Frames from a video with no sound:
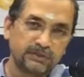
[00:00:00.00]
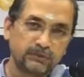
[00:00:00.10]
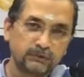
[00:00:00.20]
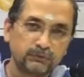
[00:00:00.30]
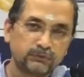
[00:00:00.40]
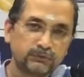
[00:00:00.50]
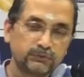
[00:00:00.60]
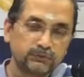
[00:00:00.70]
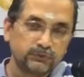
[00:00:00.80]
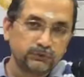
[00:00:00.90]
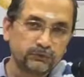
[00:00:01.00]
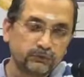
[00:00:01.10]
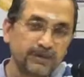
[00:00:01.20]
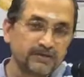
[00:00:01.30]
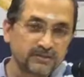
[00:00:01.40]
you
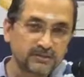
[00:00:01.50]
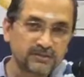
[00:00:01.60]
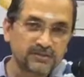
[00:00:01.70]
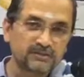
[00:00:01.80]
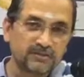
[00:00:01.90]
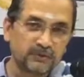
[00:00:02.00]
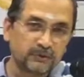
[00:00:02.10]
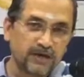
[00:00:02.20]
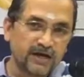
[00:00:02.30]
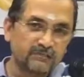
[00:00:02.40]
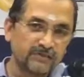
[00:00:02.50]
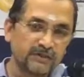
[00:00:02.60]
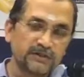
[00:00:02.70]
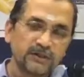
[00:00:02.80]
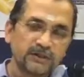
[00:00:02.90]
pace yourself and you have,
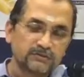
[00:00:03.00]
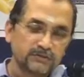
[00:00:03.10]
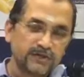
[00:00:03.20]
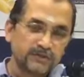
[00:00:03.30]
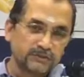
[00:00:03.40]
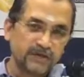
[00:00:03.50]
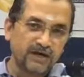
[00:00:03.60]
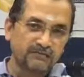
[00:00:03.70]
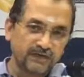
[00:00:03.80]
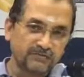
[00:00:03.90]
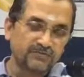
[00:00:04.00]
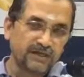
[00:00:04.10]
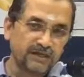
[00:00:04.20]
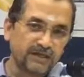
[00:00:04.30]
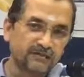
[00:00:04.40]
so that you have enough
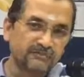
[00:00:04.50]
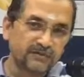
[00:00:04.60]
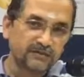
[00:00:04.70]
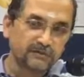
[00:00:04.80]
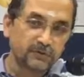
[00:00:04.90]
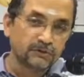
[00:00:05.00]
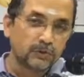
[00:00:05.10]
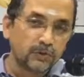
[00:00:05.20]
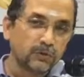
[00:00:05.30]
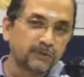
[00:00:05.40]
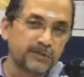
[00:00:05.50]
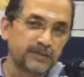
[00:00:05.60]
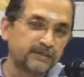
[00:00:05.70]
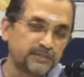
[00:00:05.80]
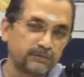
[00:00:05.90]
clay left for the whole
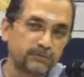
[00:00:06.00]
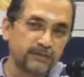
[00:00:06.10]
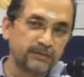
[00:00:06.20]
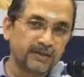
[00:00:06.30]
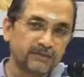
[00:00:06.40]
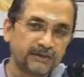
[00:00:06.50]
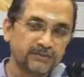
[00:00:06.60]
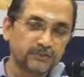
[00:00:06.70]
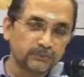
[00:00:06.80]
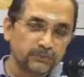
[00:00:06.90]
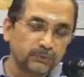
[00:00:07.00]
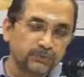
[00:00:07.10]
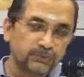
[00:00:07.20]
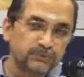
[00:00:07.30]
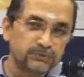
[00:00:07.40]
Ganesha to be made, right? So don't
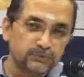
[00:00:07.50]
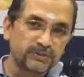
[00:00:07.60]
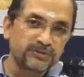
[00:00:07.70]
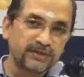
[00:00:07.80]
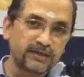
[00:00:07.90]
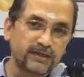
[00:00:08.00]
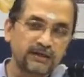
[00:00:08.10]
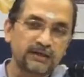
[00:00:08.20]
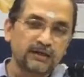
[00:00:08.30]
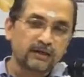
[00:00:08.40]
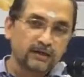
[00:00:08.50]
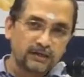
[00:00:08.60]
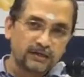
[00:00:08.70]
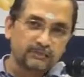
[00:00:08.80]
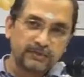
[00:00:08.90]
use too much clay.
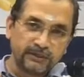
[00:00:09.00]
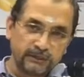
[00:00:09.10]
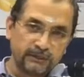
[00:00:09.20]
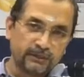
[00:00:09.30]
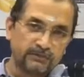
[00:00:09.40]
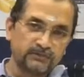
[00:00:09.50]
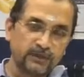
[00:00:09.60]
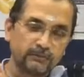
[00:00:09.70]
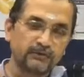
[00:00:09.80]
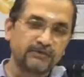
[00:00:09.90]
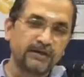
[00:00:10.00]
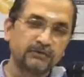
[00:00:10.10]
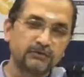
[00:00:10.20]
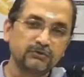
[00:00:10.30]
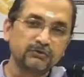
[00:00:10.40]
So I'm going to try
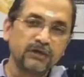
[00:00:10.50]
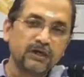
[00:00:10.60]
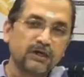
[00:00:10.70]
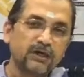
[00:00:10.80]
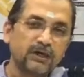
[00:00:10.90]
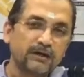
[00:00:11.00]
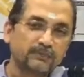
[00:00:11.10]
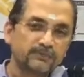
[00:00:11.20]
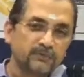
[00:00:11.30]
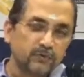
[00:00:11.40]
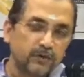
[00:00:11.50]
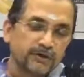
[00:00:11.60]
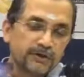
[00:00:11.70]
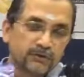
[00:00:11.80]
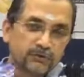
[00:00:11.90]
to
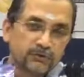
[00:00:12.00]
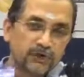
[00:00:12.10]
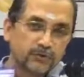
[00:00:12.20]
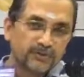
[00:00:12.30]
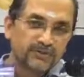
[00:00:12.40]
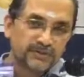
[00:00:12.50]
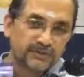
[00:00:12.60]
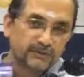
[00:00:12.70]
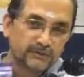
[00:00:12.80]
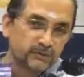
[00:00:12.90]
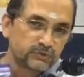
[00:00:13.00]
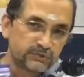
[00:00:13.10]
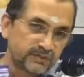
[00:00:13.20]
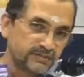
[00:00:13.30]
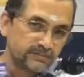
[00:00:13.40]
walk you through how much clay to use
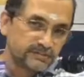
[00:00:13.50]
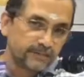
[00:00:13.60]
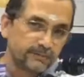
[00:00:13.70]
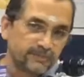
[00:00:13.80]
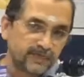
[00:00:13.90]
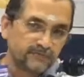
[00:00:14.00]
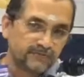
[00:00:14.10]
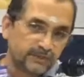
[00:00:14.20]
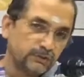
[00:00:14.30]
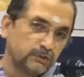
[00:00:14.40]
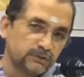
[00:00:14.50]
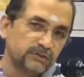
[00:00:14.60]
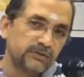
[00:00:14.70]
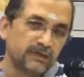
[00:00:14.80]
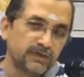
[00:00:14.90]
for each step. That way you